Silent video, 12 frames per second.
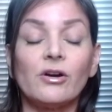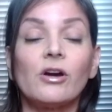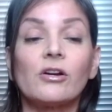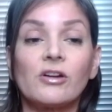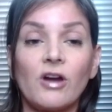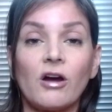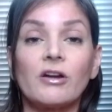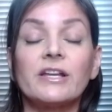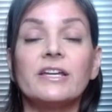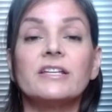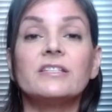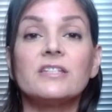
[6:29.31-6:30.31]
are
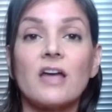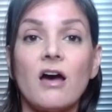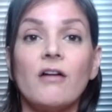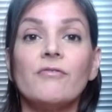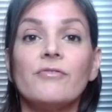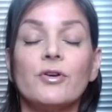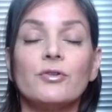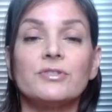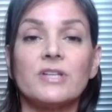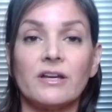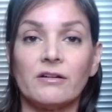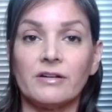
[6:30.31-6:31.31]
guardians of those
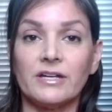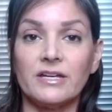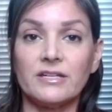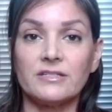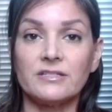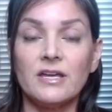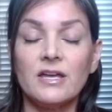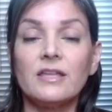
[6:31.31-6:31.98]
areas